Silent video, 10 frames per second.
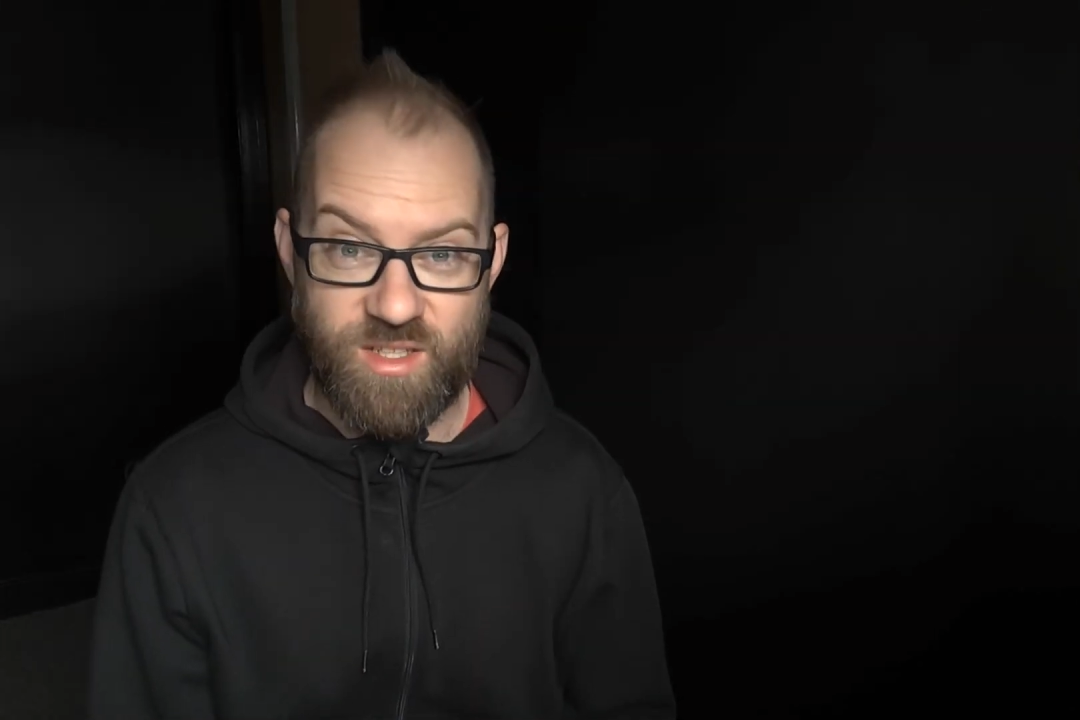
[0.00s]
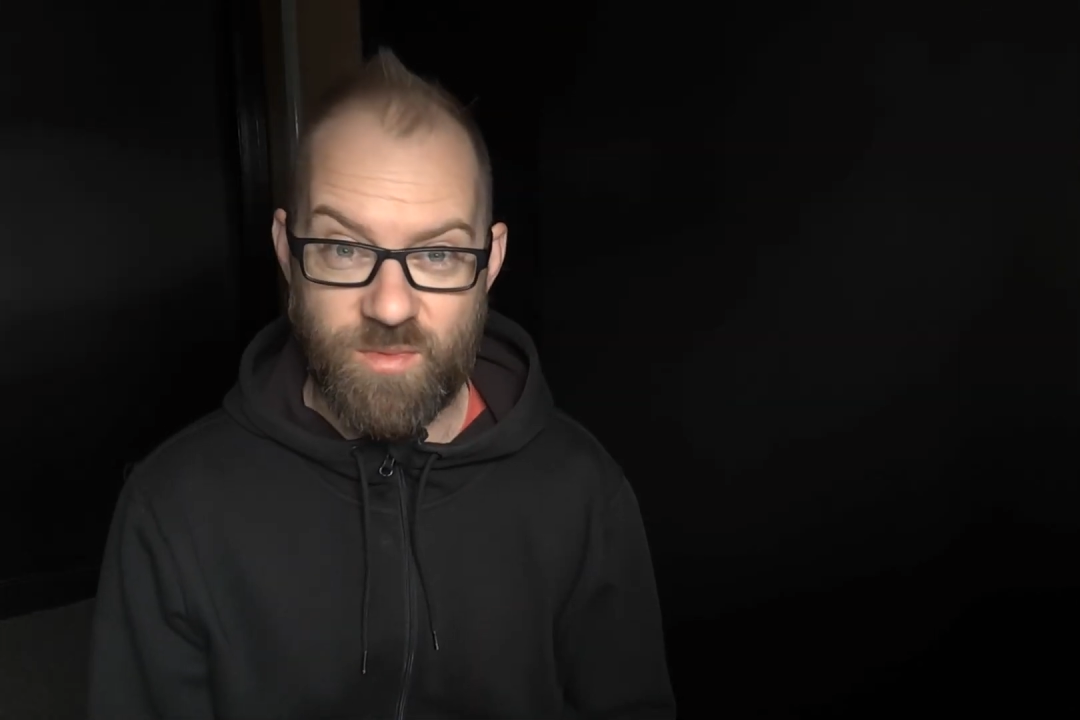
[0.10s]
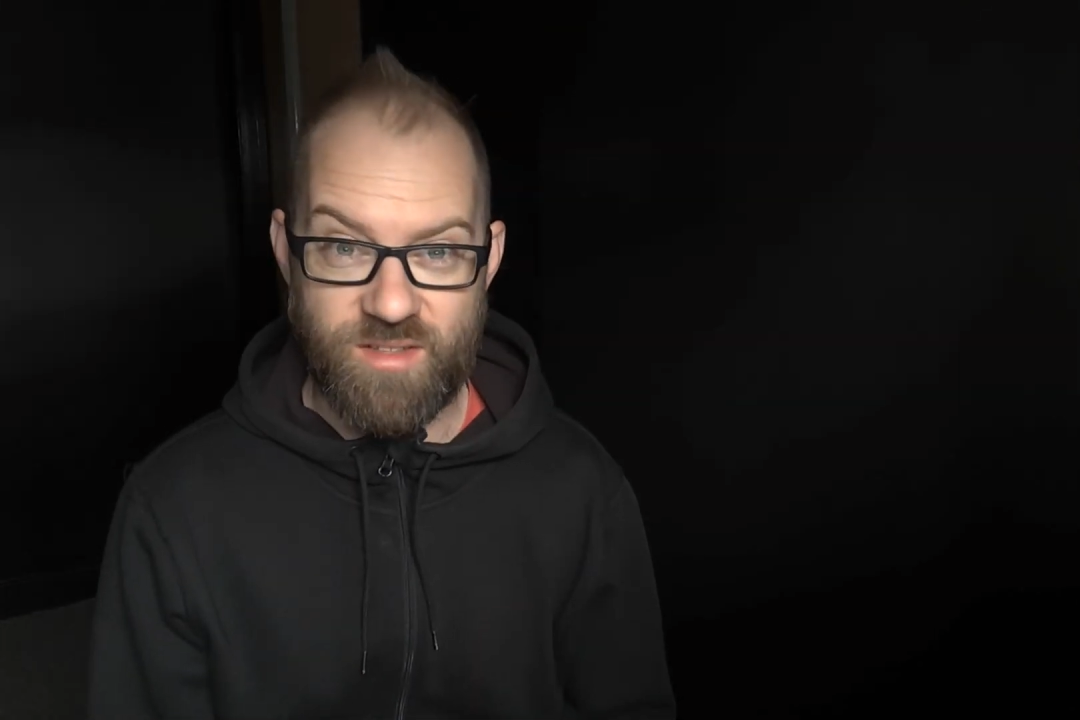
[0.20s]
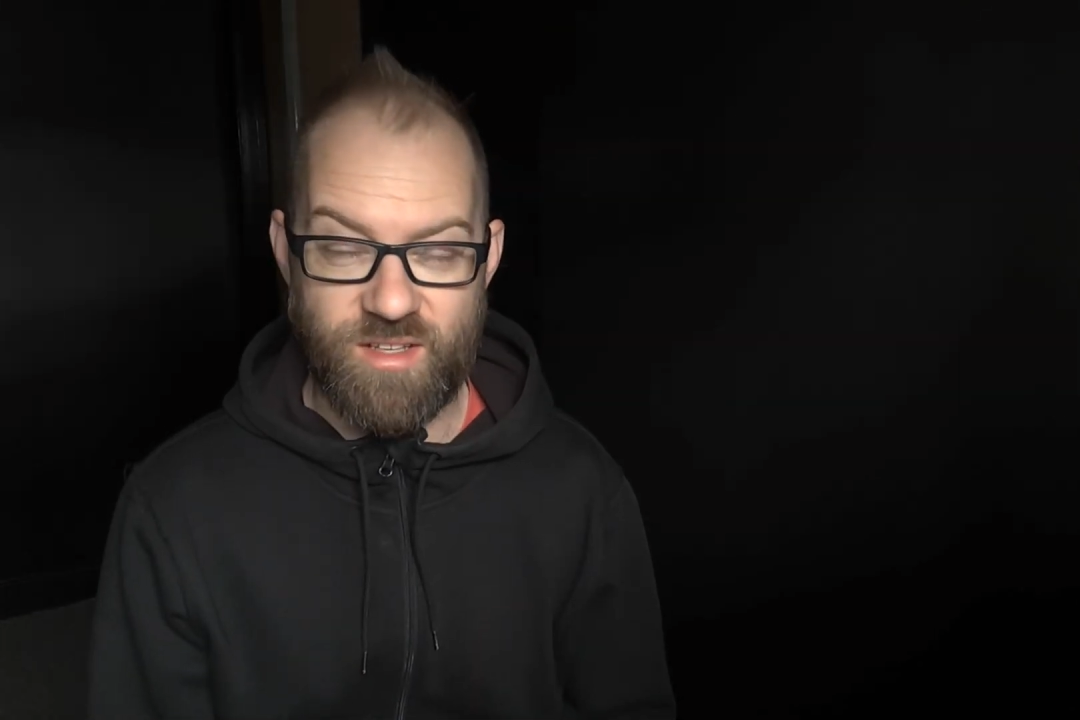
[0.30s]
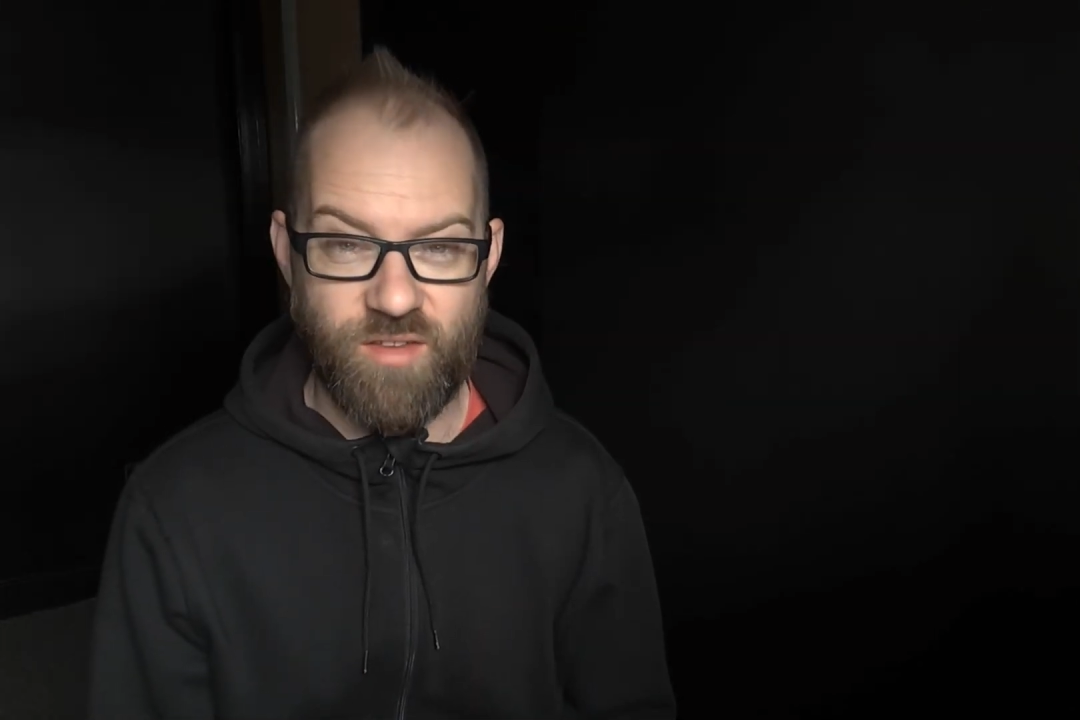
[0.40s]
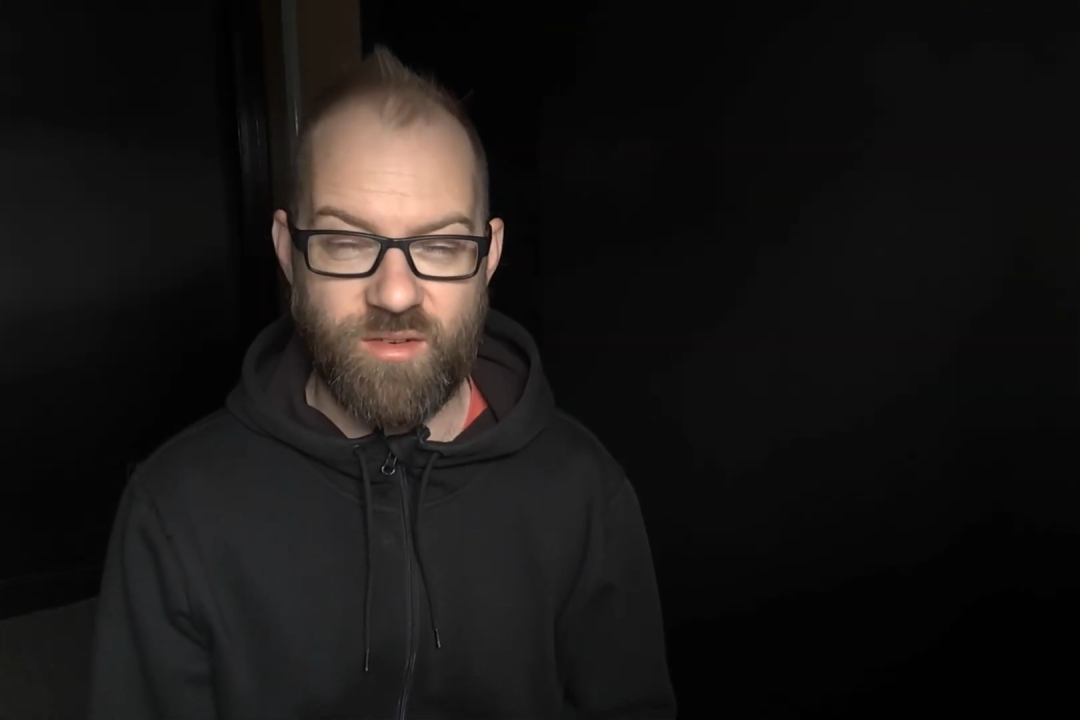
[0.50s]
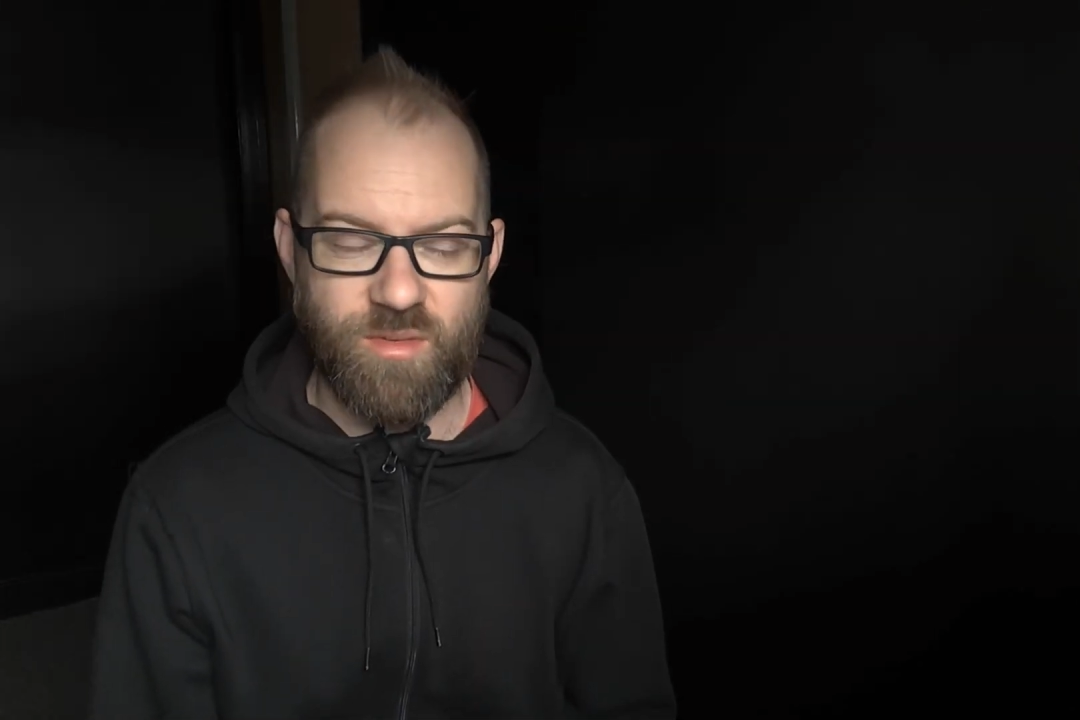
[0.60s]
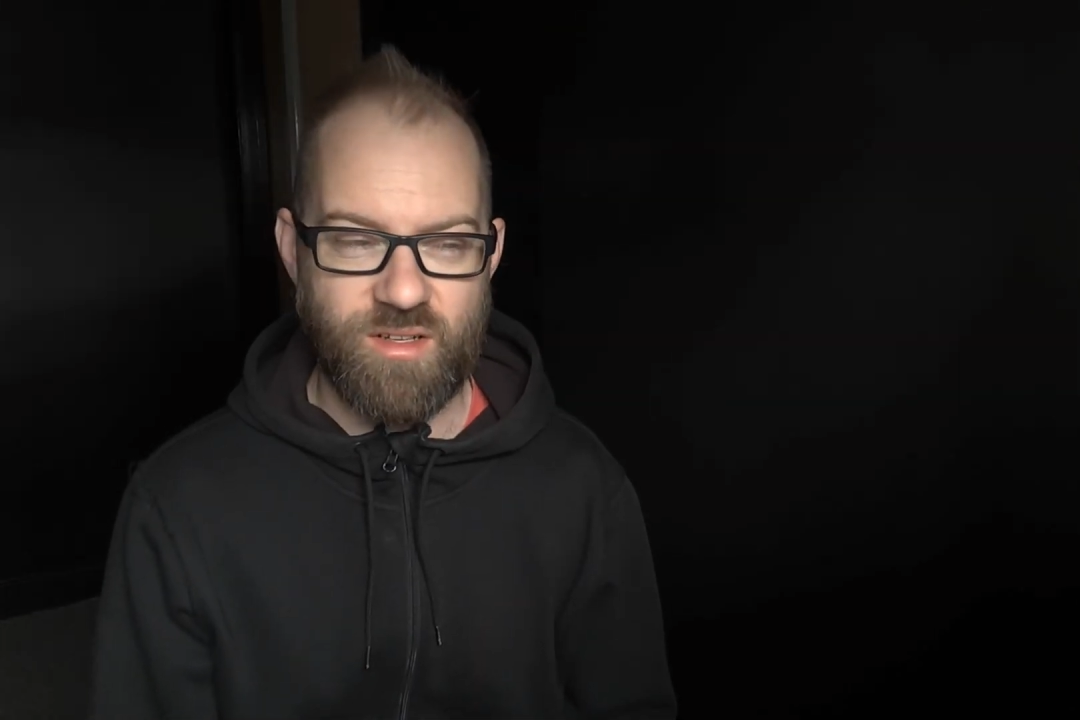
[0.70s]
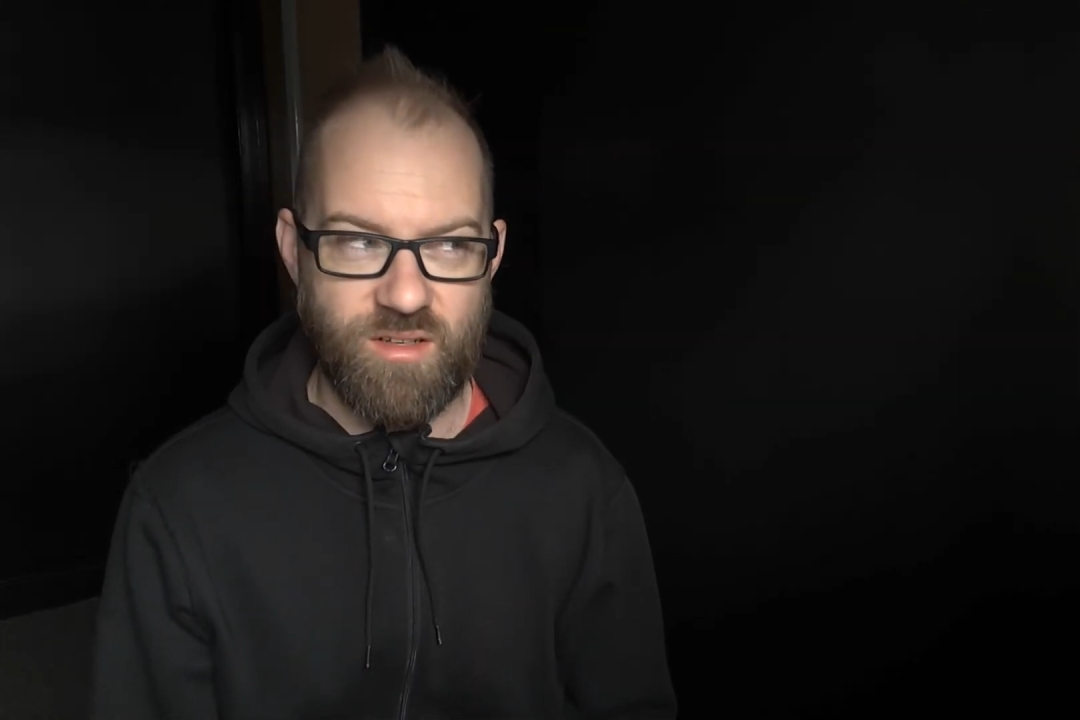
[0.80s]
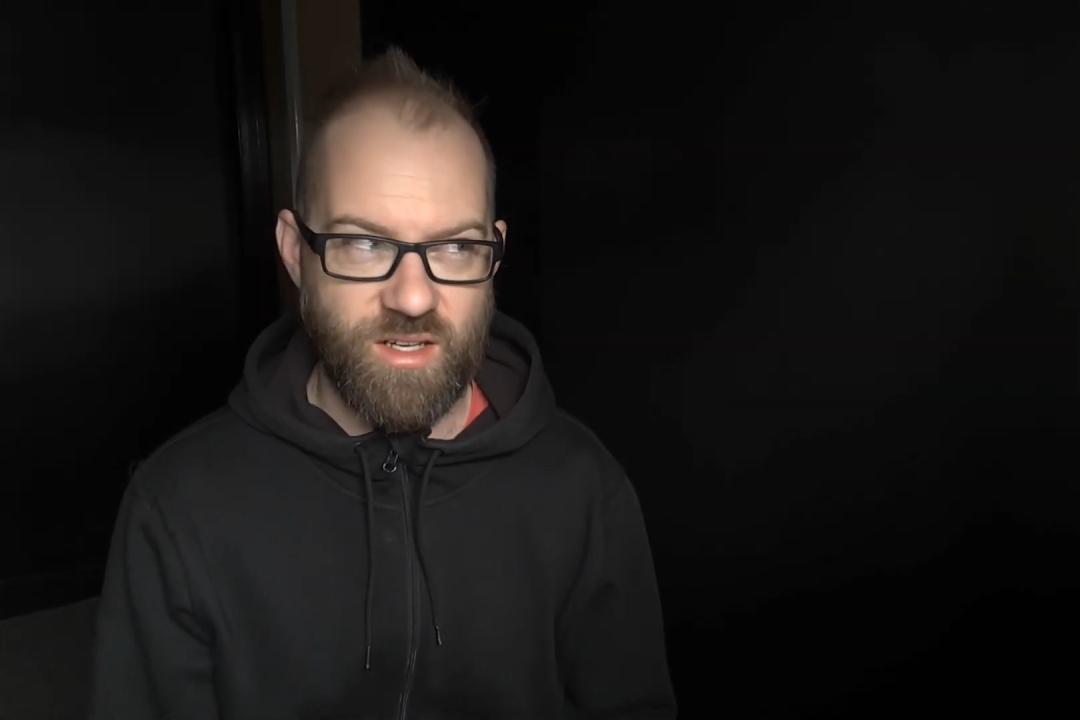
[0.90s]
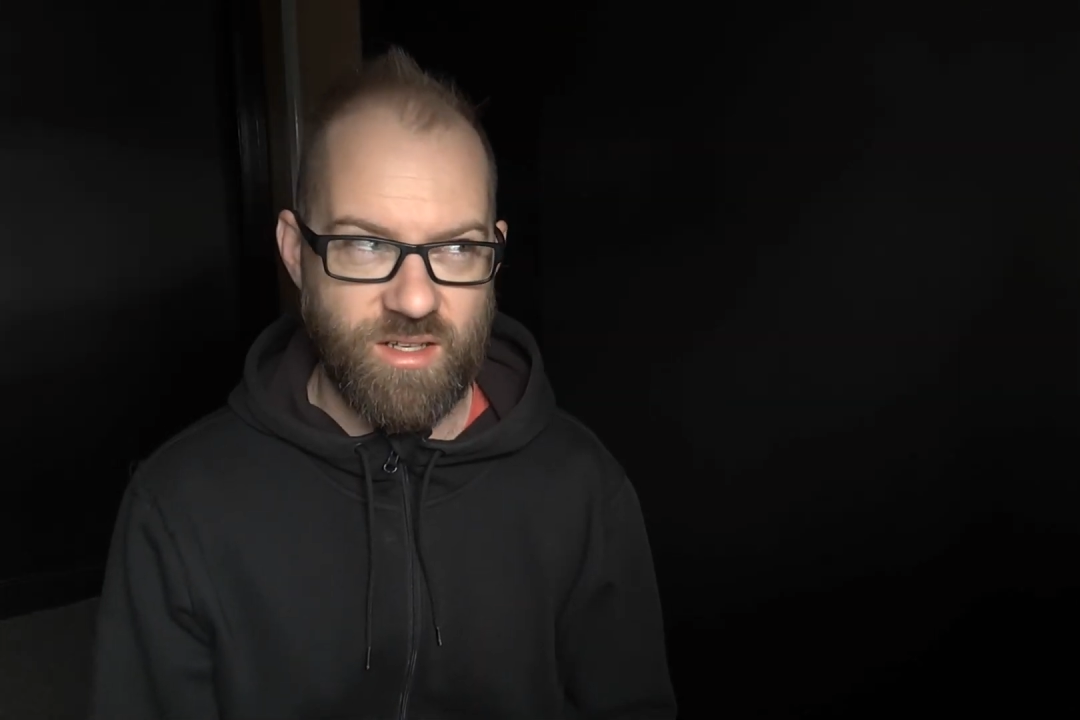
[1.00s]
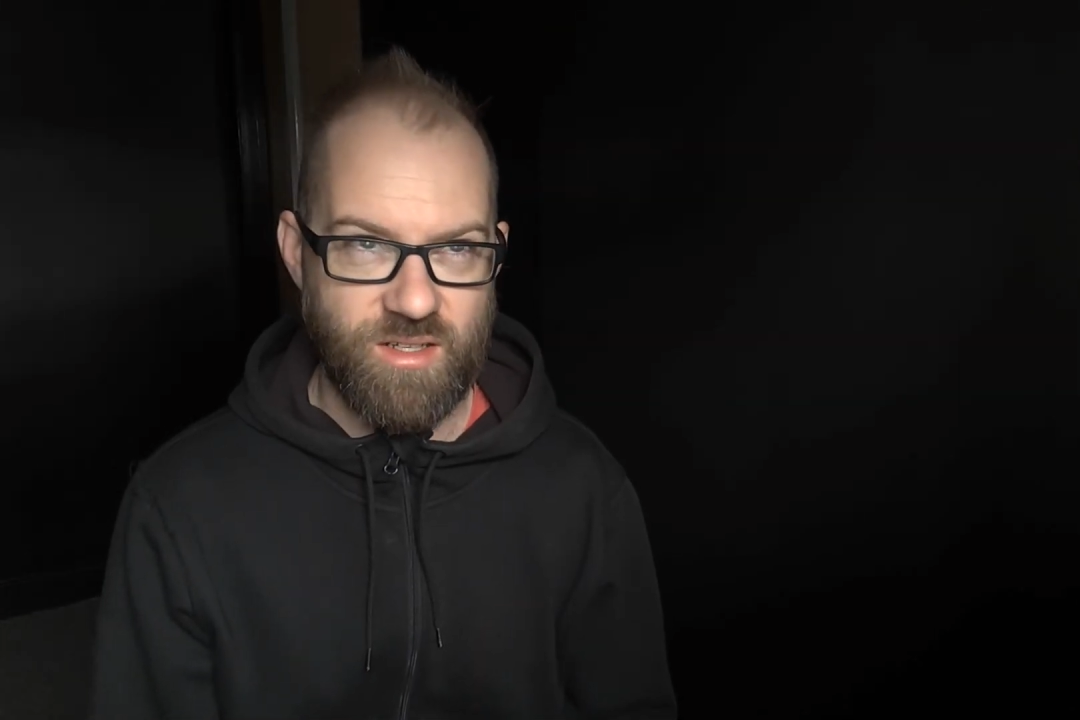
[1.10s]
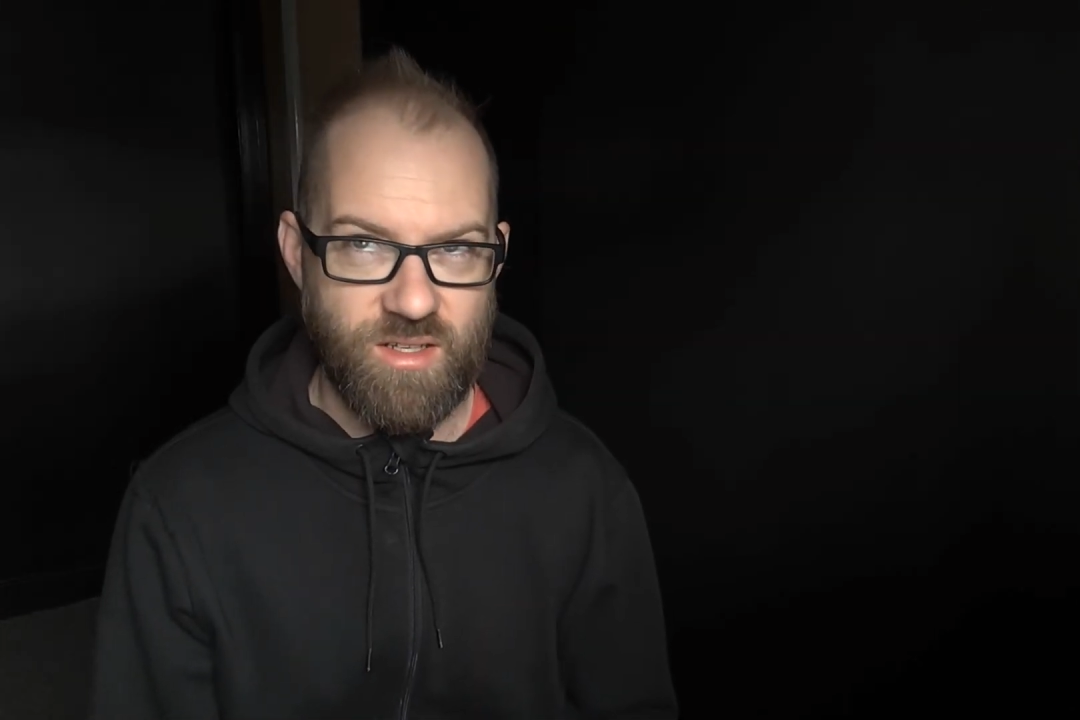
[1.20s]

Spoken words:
myself. And I'm like, okay.